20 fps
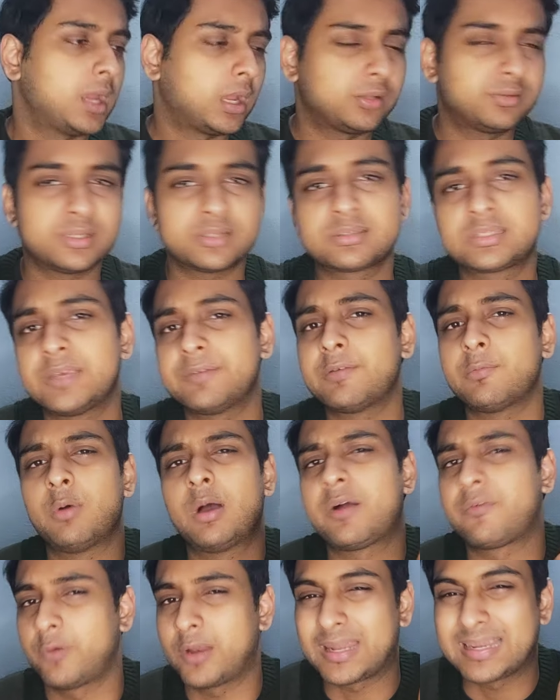and just give a
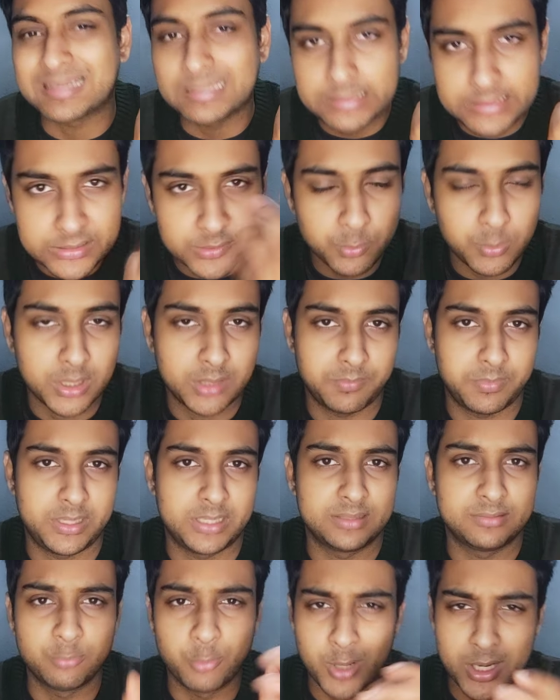walk for at least 1
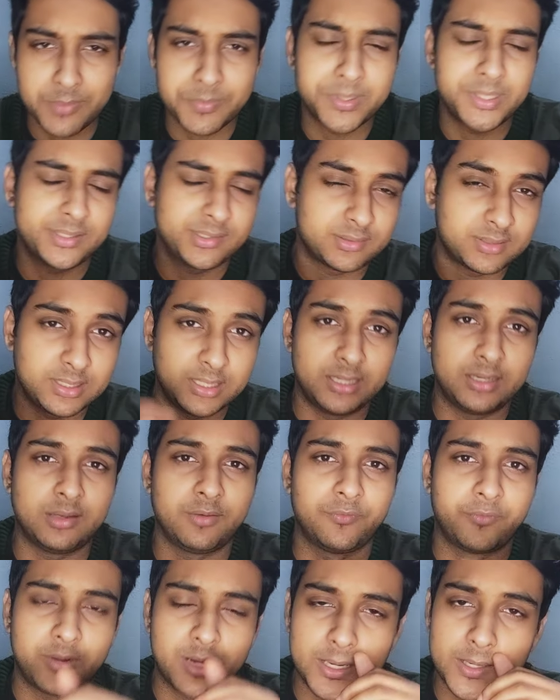minute. 1 minute is
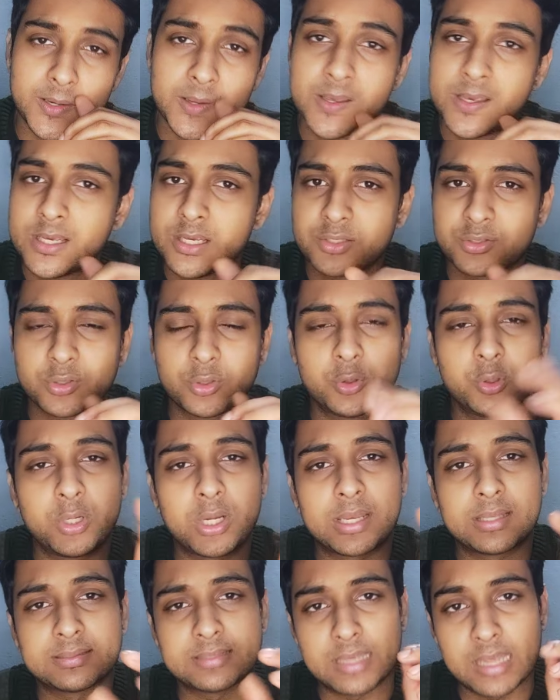enough, right? So it
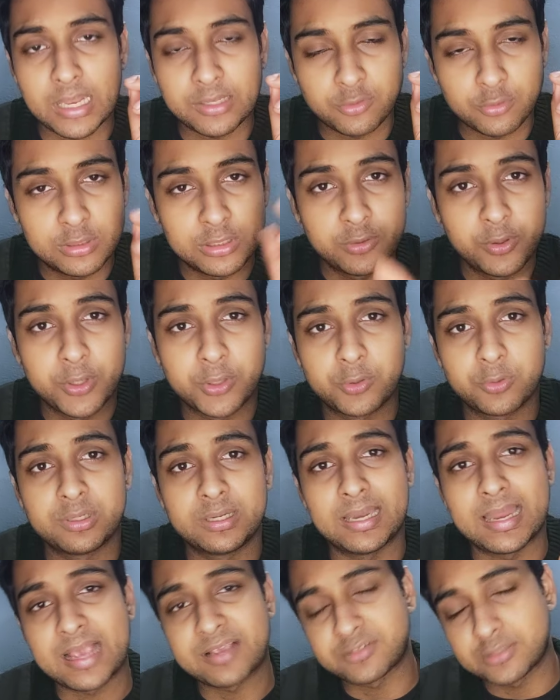is actually going to
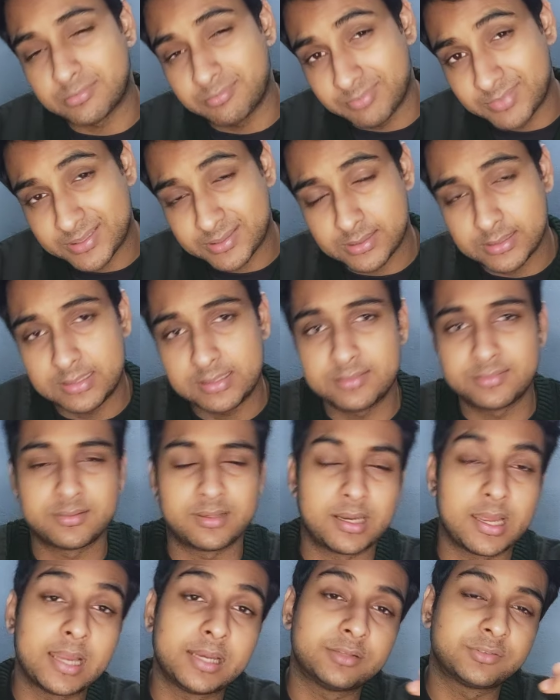relax your muscles,
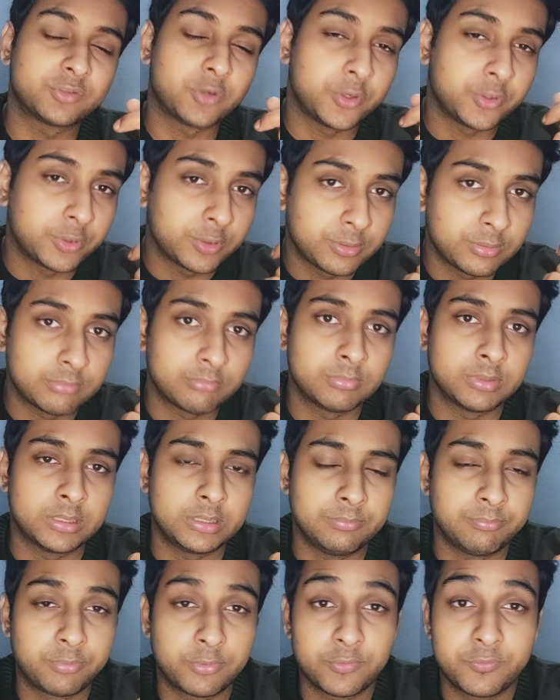right? It's going to
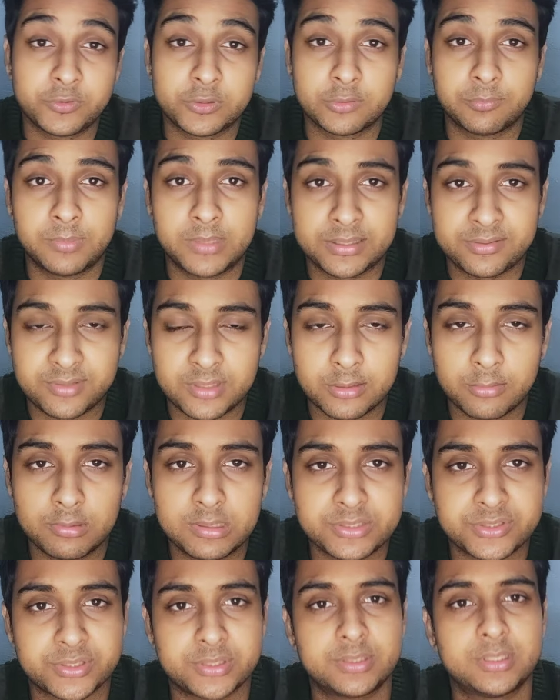improve your blood
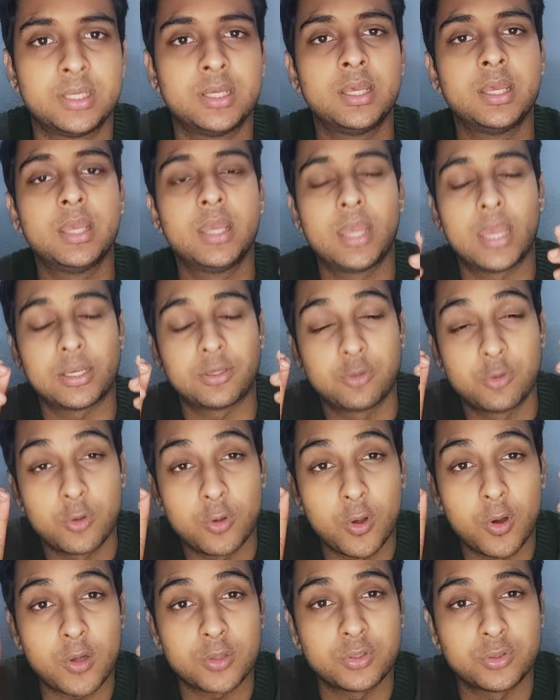circulation. And do
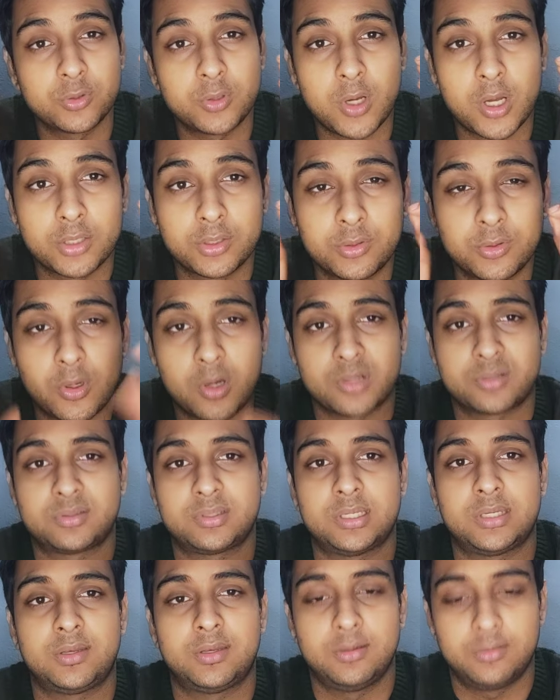not
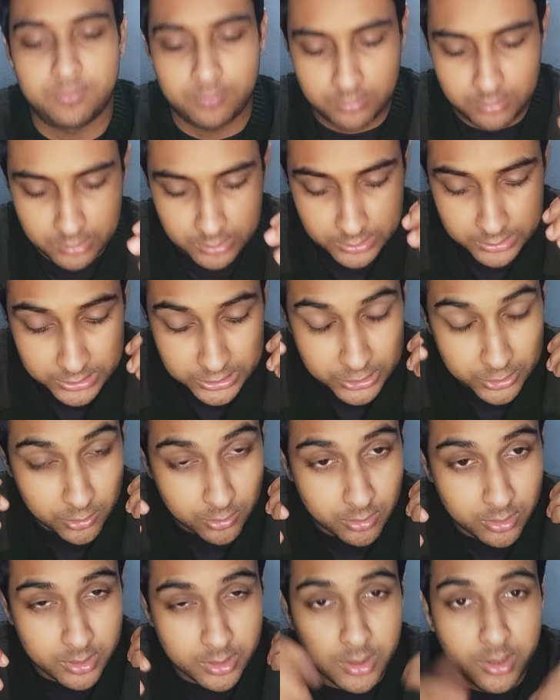sit in
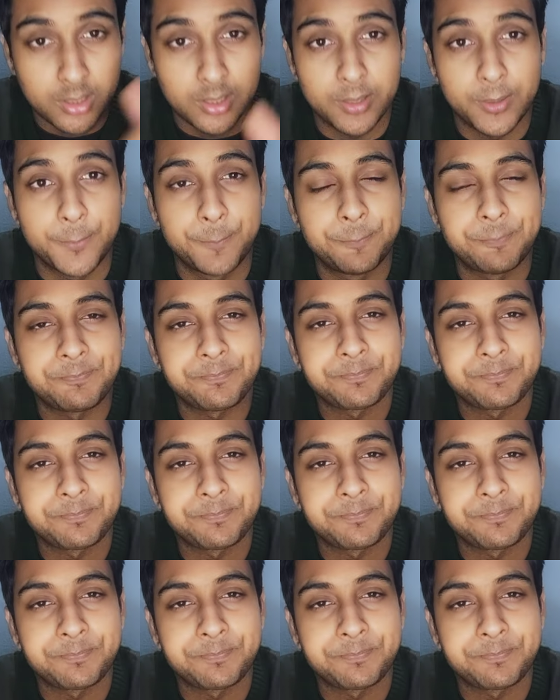your